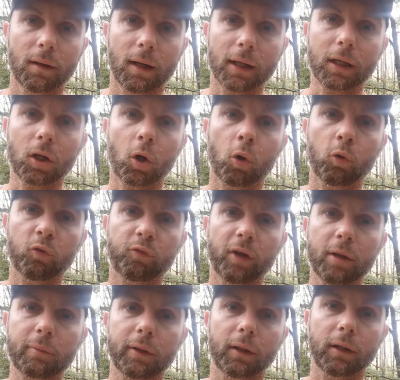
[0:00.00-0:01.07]
I got a whole
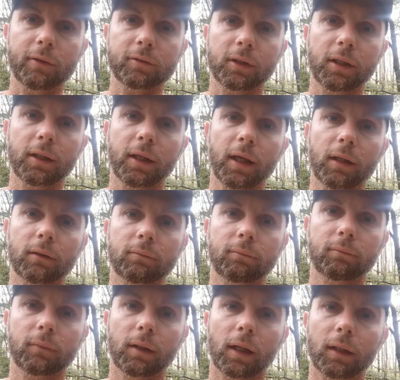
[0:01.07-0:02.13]
family that lives in Indiana,
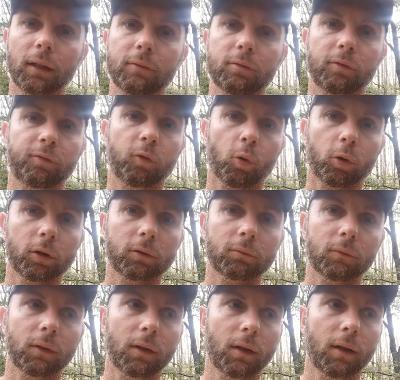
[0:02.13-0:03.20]
and I live in Florida,
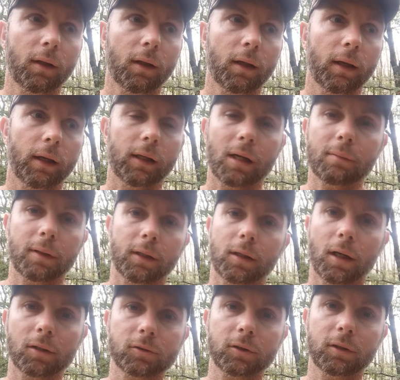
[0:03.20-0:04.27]
and I make
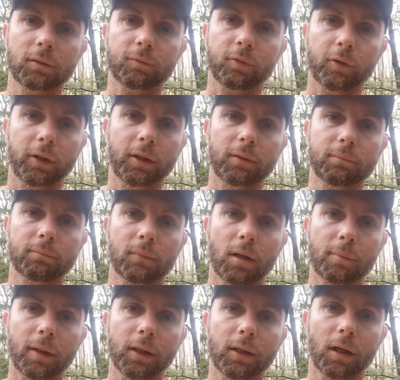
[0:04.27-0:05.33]
content for them. I
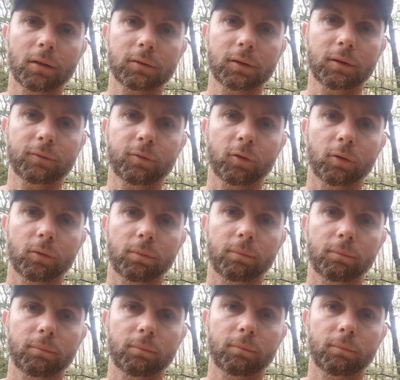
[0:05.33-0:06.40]
make content for
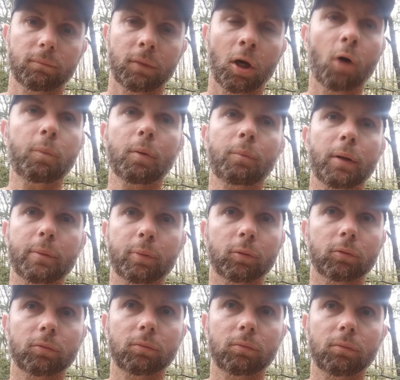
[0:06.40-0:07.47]
helping people.
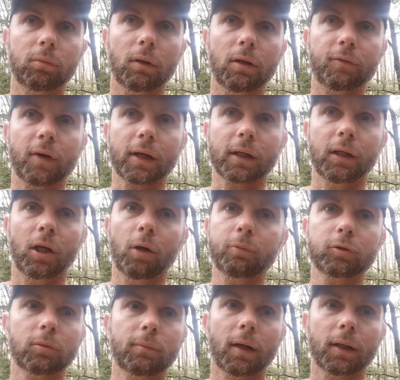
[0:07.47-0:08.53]
If I can help
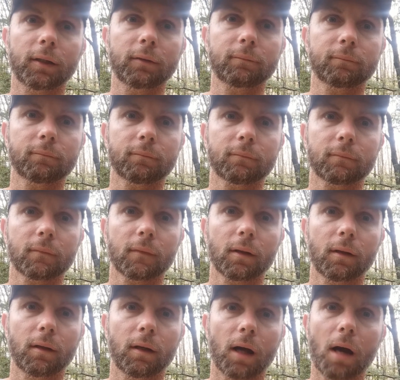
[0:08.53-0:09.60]
somebody,
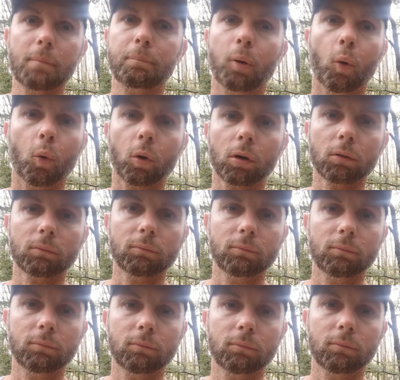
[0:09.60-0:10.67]
I'm poor.
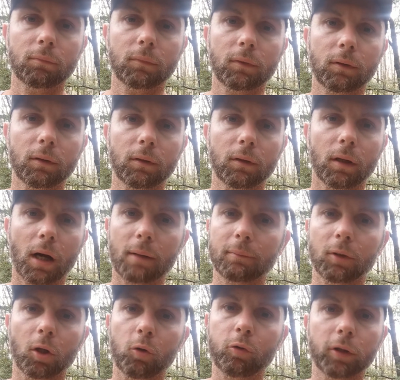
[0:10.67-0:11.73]
I'm
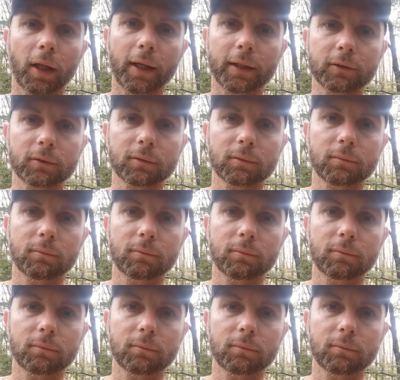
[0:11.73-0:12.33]
low class.